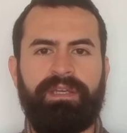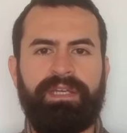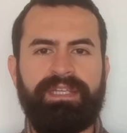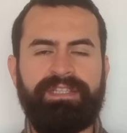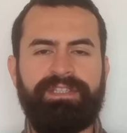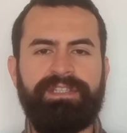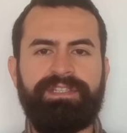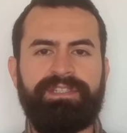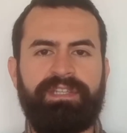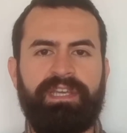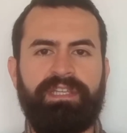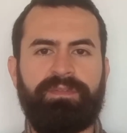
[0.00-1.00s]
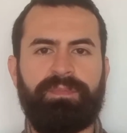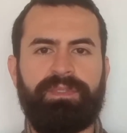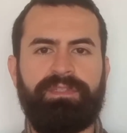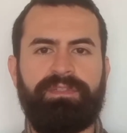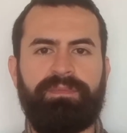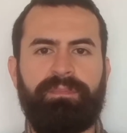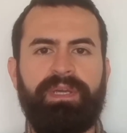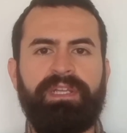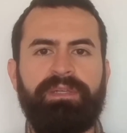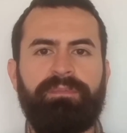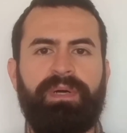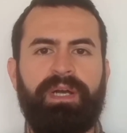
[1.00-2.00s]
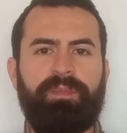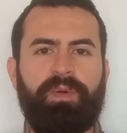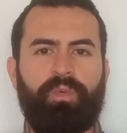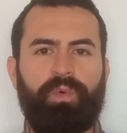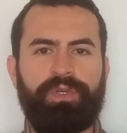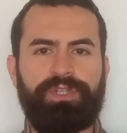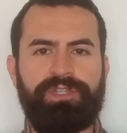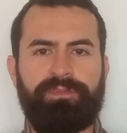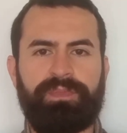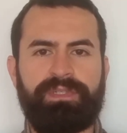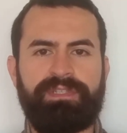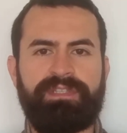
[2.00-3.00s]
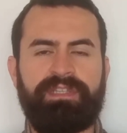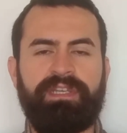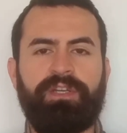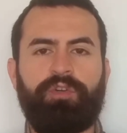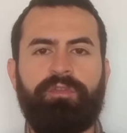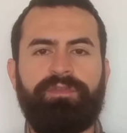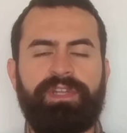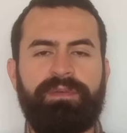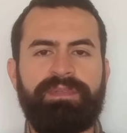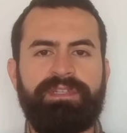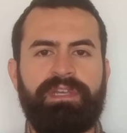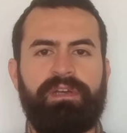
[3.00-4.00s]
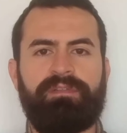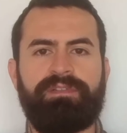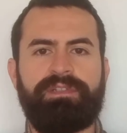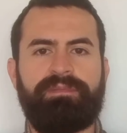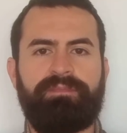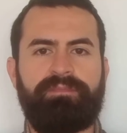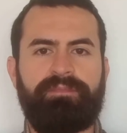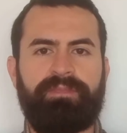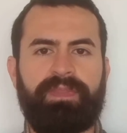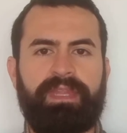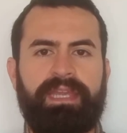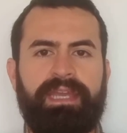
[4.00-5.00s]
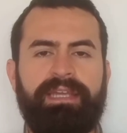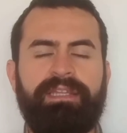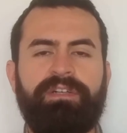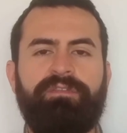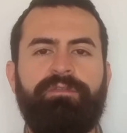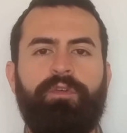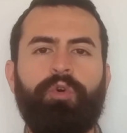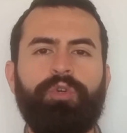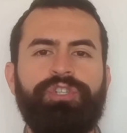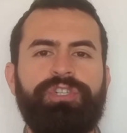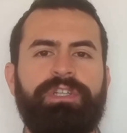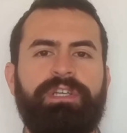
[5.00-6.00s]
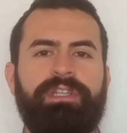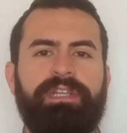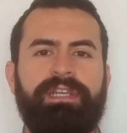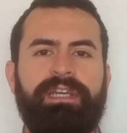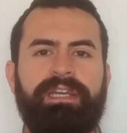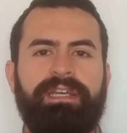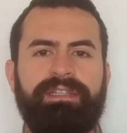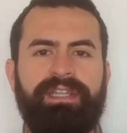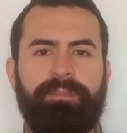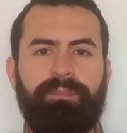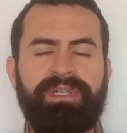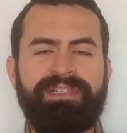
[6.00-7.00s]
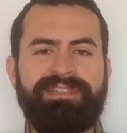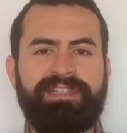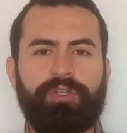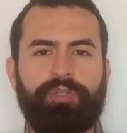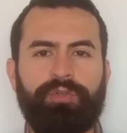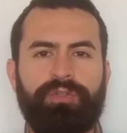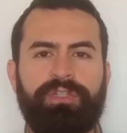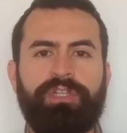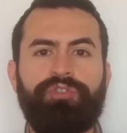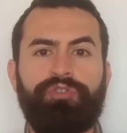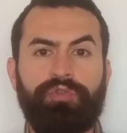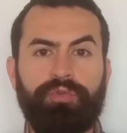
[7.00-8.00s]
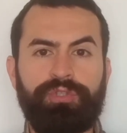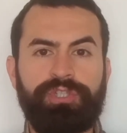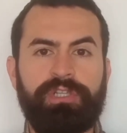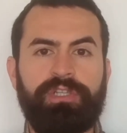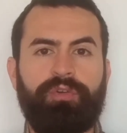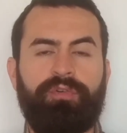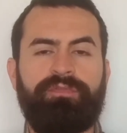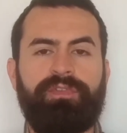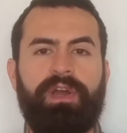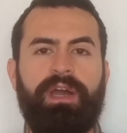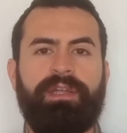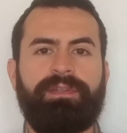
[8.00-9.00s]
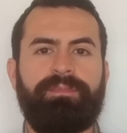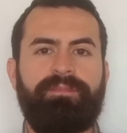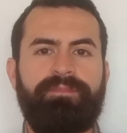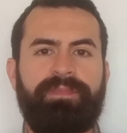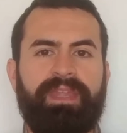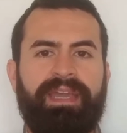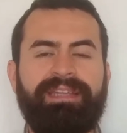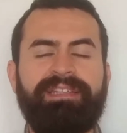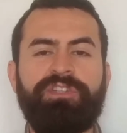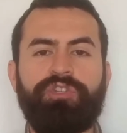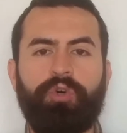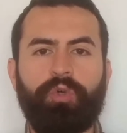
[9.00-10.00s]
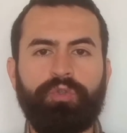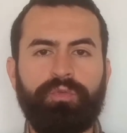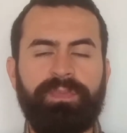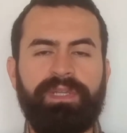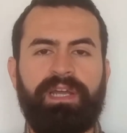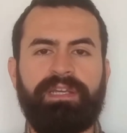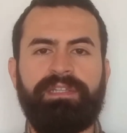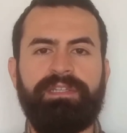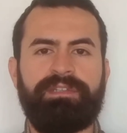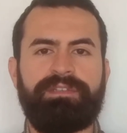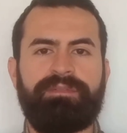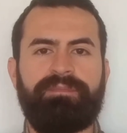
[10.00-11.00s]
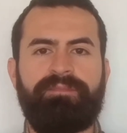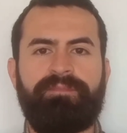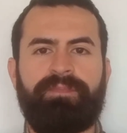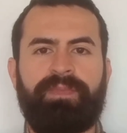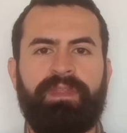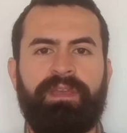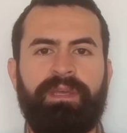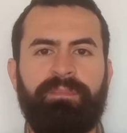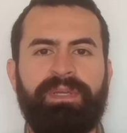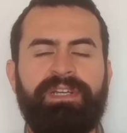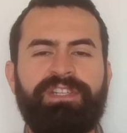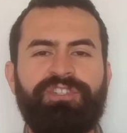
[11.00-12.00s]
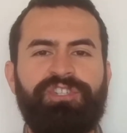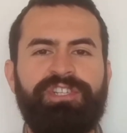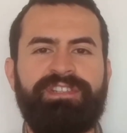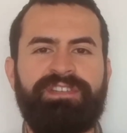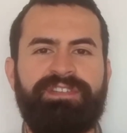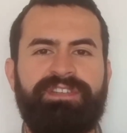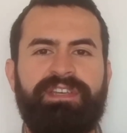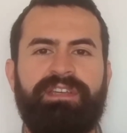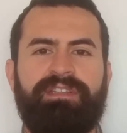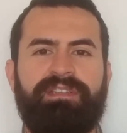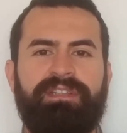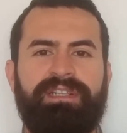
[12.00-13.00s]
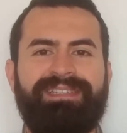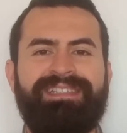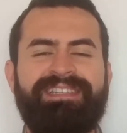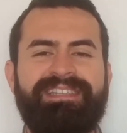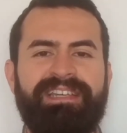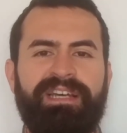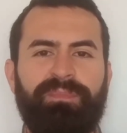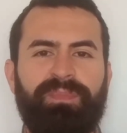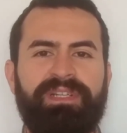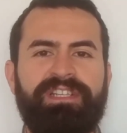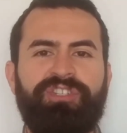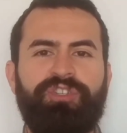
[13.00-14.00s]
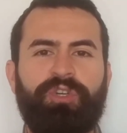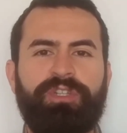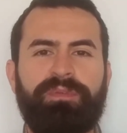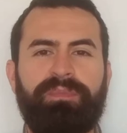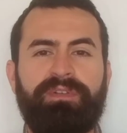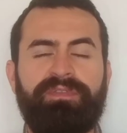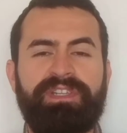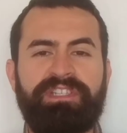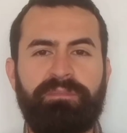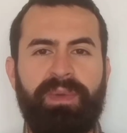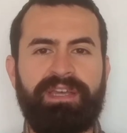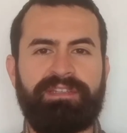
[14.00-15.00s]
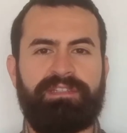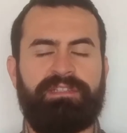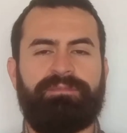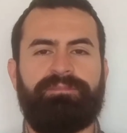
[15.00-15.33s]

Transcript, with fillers: In this statement, many Bible worshippers think of themselves, and unfortunately, they persecute the true children of God. And it ought to be like this, because Jesus said, A disciple is not above his master.